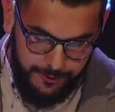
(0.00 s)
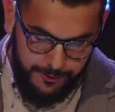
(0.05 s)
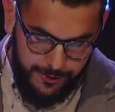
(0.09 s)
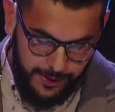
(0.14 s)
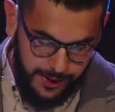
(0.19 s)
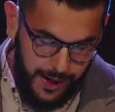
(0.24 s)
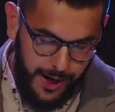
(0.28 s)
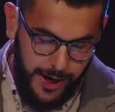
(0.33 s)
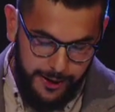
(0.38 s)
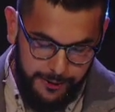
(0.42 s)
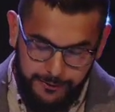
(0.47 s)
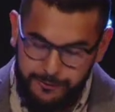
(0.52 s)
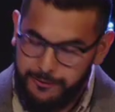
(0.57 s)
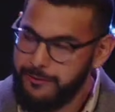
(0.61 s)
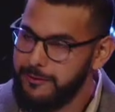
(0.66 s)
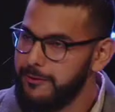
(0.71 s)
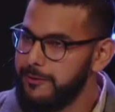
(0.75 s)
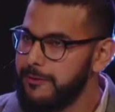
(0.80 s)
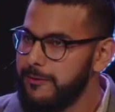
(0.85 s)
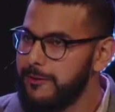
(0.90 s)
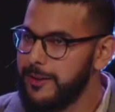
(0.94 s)
of
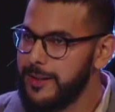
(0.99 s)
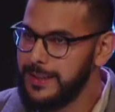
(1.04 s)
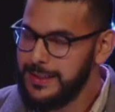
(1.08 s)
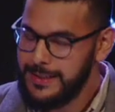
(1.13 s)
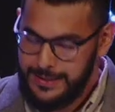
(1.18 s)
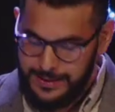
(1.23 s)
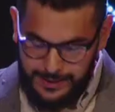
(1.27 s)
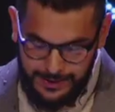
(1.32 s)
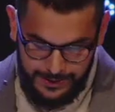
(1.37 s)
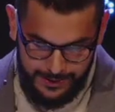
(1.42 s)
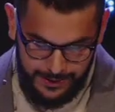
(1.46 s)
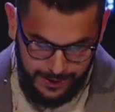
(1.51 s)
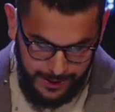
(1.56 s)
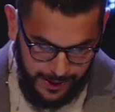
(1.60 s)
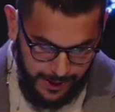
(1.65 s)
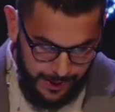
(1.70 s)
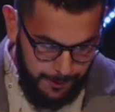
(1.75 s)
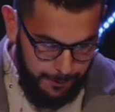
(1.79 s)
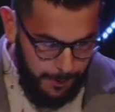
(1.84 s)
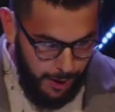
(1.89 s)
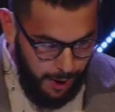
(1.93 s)
life.
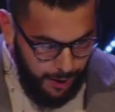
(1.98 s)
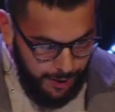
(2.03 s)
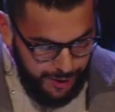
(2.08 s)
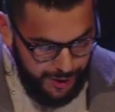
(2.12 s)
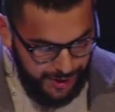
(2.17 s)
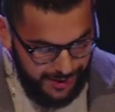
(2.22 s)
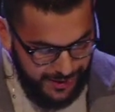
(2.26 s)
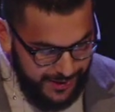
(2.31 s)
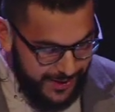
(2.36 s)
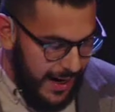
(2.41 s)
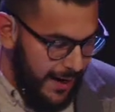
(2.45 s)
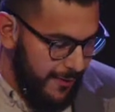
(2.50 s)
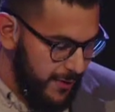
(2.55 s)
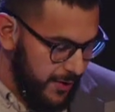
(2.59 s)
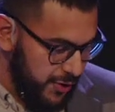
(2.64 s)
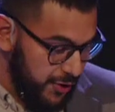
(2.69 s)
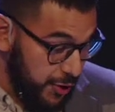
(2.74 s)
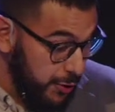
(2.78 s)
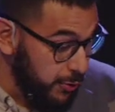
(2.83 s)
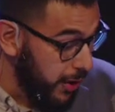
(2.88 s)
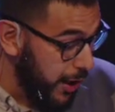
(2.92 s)
March
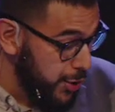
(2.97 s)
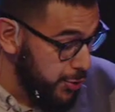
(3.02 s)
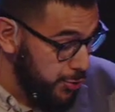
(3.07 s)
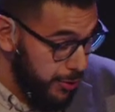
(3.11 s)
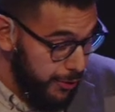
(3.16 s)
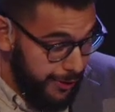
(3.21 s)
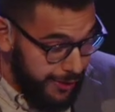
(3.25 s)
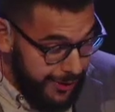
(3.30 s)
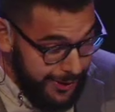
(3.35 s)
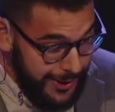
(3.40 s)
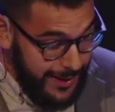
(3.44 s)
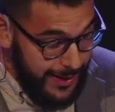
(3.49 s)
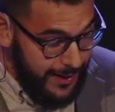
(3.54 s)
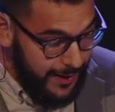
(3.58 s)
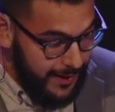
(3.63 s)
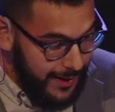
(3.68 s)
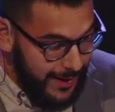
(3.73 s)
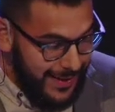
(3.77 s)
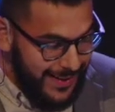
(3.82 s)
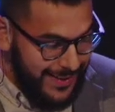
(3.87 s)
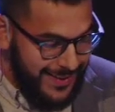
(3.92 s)
7th,
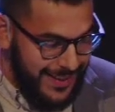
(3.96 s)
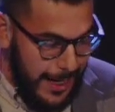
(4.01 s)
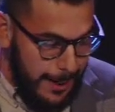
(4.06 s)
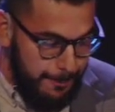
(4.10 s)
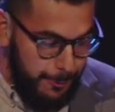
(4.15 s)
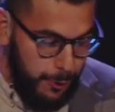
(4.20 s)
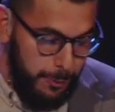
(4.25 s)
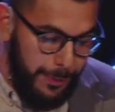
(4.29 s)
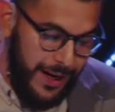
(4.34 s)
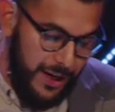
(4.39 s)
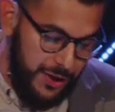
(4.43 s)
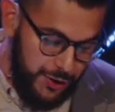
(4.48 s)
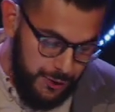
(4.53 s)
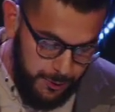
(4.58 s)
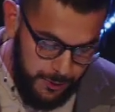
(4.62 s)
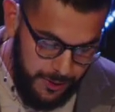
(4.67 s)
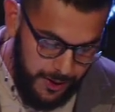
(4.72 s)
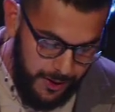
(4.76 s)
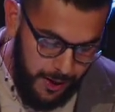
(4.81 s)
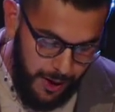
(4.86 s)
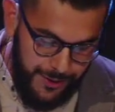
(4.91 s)
203, Saint
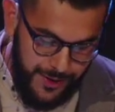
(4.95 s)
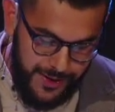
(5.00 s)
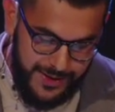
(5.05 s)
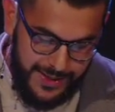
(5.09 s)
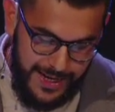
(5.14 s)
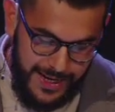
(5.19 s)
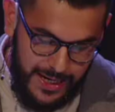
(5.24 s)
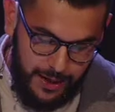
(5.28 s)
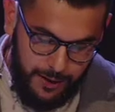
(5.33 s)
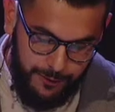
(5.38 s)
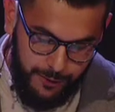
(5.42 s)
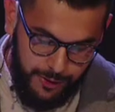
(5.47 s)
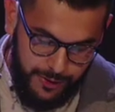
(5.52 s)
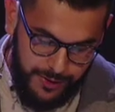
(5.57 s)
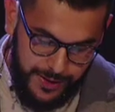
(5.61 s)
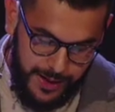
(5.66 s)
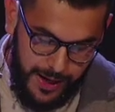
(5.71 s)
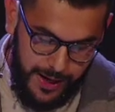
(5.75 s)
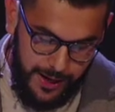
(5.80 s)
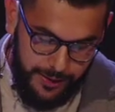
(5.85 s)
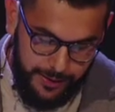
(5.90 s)
Perpetua, on the date of her
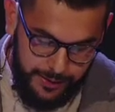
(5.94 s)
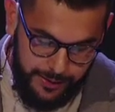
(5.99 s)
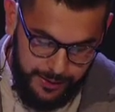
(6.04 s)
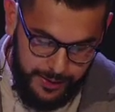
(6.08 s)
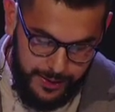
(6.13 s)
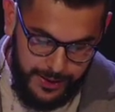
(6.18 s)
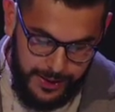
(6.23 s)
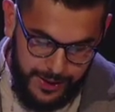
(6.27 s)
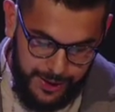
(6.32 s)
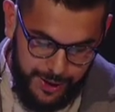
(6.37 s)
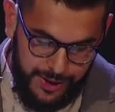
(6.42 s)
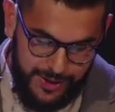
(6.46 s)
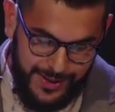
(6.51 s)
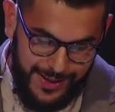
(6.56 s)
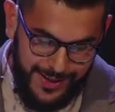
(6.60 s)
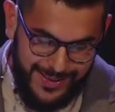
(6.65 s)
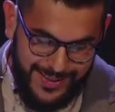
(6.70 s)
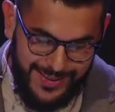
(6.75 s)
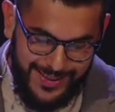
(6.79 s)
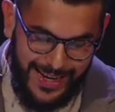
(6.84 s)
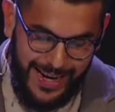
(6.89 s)
death, she
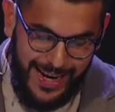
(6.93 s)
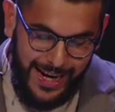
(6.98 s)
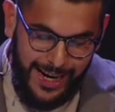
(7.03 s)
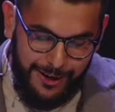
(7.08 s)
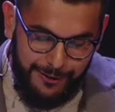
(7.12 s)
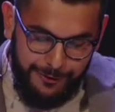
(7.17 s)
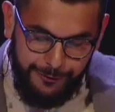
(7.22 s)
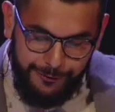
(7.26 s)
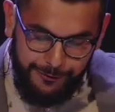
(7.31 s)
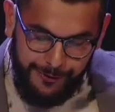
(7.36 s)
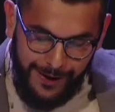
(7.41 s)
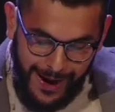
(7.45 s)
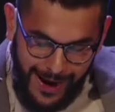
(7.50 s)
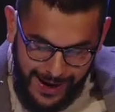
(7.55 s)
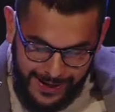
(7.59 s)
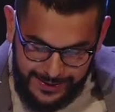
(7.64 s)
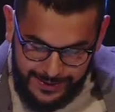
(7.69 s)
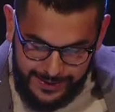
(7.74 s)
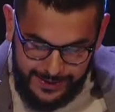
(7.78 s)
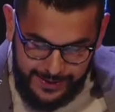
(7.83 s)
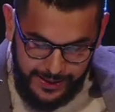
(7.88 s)
says, stand
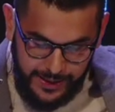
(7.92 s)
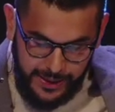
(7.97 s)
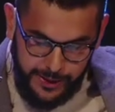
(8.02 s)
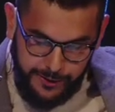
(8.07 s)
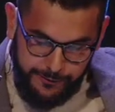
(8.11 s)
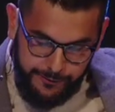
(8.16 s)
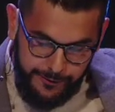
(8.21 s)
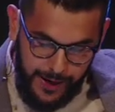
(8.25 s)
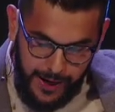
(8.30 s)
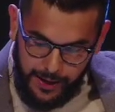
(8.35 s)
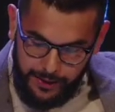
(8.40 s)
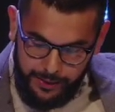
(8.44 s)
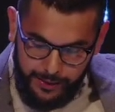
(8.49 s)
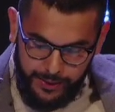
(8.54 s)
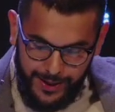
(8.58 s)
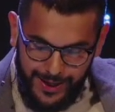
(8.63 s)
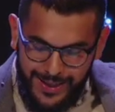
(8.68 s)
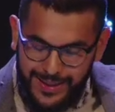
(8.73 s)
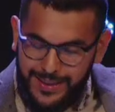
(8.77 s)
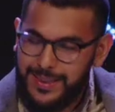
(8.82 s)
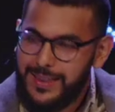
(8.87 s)
fast in the
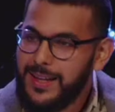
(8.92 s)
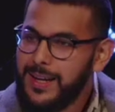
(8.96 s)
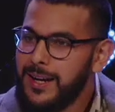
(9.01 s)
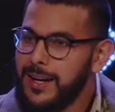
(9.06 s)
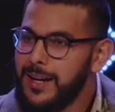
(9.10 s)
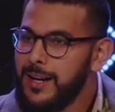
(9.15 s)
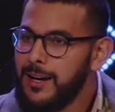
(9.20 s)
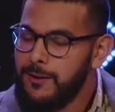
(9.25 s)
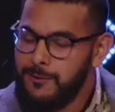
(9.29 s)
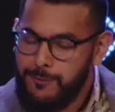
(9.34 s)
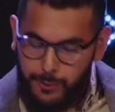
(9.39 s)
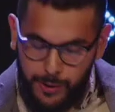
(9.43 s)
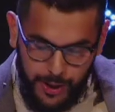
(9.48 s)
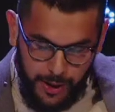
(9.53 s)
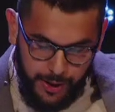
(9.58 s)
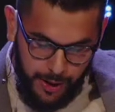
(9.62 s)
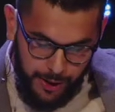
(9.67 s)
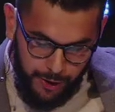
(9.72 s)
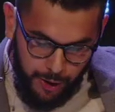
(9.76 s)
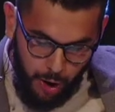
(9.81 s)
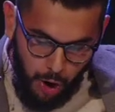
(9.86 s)
faith and love one
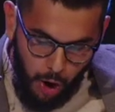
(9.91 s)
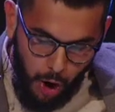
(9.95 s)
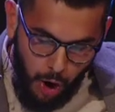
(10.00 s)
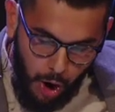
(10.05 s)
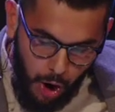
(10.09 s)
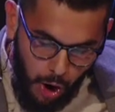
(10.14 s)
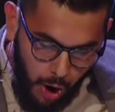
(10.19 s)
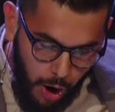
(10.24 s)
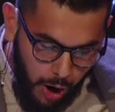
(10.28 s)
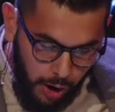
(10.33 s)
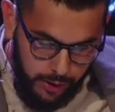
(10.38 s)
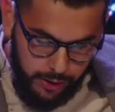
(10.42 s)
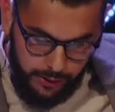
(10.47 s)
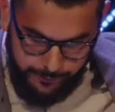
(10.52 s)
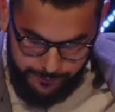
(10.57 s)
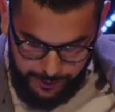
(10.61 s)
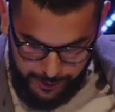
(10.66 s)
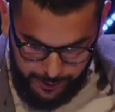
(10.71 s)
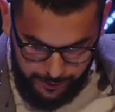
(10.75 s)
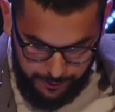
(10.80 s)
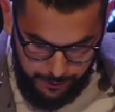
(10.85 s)
another, all
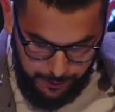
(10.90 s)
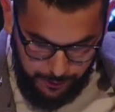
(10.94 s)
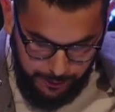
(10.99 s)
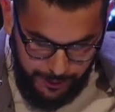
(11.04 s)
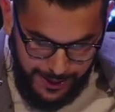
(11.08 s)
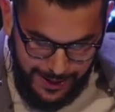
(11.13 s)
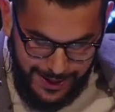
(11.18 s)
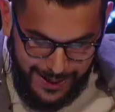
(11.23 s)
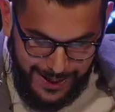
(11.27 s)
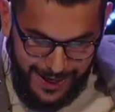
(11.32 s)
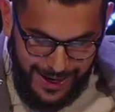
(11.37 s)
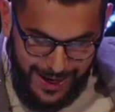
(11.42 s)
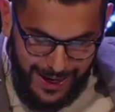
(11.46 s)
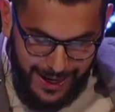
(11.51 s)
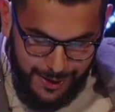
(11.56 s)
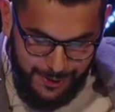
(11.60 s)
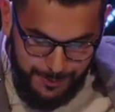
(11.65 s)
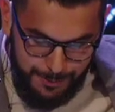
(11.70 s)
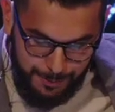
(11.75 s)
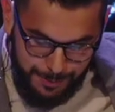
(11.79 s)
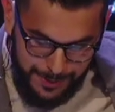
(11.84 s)
of you,
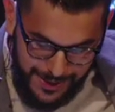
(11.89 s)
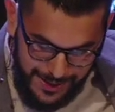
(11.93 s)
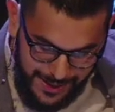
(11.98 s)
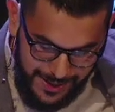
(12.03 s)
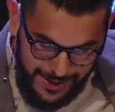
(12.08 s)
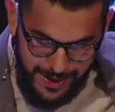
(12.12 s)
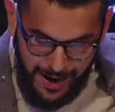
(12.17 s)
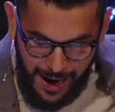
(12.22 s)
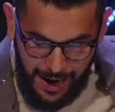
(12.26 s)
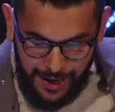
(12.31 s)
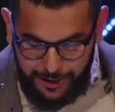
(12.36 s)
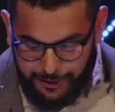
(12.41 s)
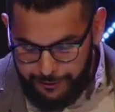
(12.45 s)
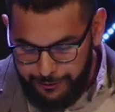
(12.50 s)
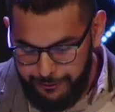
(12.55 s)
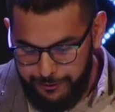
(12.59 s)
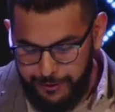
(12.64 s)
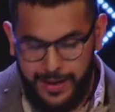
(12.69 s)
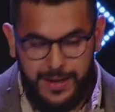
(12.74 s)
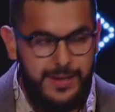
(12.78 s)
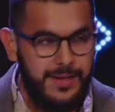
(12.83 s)
and be not
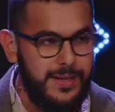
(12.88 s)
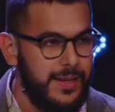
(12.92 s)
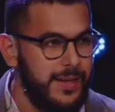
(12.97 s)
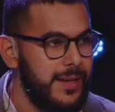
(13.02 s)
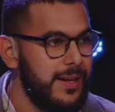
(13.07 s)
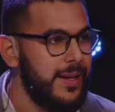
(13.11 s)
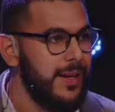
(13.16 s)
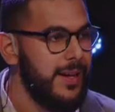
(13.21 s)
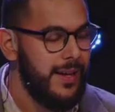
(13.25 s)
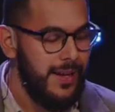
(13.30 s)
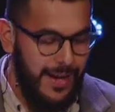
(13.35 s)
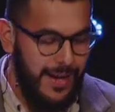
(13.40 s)
offended